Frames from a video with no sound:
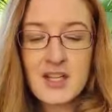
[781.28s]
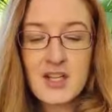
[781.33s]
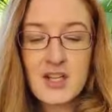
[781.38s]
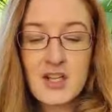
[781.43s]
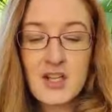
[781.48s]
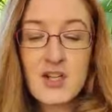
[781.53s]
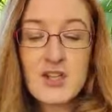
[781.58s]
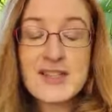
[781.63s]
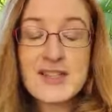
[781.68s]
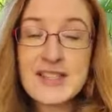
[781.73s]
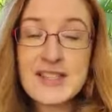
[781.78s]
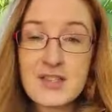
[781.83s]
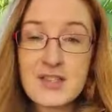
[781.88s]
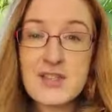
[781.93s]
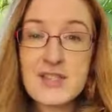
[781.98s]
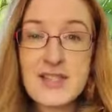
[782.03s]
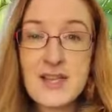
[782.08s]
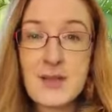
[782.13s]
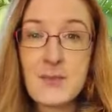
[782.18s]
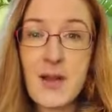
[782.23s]
Use
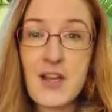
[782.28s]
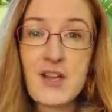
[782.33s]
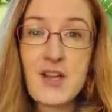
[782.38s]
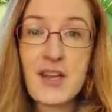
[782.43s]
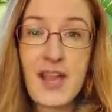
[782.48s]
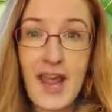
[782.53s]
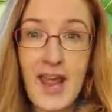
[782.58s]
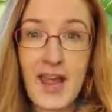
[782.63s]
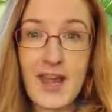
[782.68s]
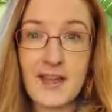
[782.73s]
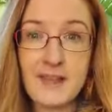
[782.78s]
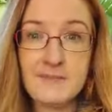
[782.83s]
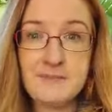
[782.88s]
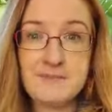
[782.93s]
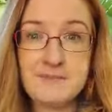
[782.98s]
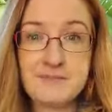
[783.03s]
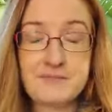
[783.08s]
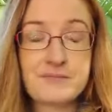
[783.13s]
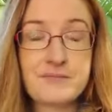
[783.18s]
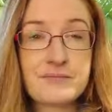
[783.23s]
literacy when you can.
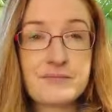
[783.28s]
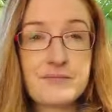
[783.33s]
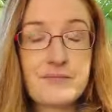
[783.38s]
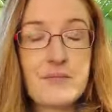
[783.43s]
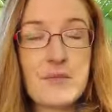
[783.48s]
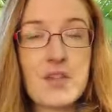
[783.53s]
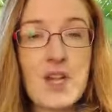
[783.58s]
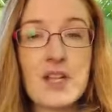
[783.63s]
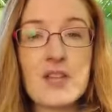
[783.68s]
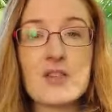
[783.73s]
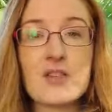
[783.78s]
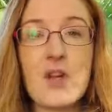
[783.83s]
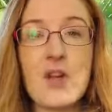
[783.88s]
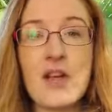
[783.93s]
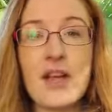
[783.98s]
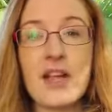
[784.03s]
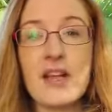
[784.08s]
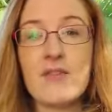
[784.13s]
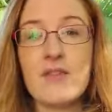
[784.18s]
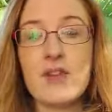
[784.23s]
So
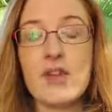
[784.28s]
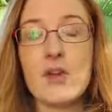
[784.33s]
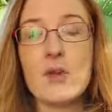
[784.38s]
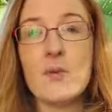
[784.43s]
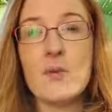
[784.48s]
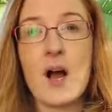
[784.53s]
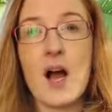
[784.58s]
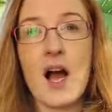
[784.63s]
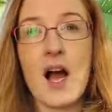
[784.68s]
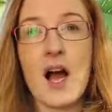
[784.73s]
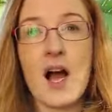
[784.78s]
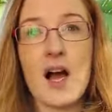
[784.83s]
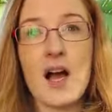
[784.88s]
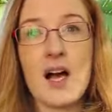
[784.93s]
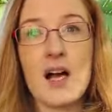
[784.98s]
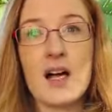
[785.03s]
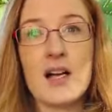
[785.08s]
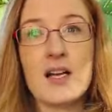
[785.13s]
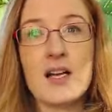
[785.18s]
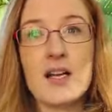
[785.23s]
if you
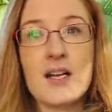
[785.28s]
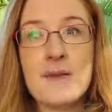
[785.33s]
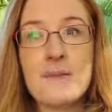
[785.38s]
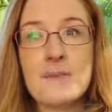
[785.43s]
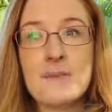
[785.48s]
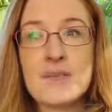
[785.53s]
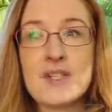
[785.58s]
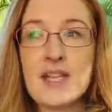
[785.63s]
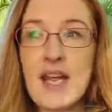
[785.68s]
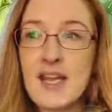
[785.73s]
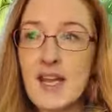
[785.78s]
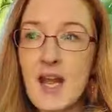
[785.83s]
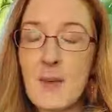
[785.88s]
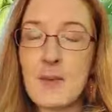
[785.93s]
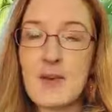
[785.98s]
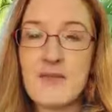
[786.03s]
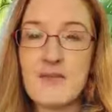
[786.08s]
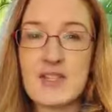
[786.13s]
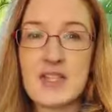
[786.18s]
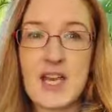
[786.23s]
are setting
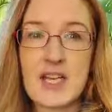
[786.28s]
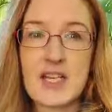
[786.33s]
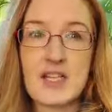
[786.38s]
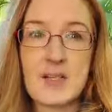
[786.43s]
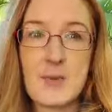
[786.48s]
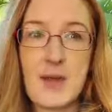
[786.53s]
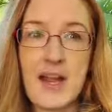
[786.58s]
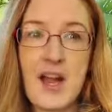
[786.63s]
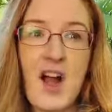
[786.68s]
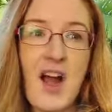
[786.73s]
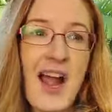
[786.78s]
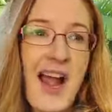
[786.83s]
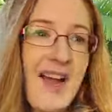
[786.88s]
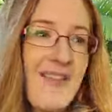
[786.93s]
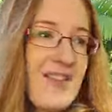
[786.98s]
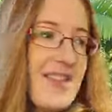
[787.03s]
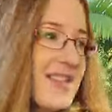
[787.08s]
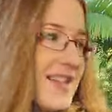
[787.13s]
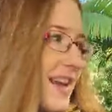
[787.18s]
up an invitation to play, I haven't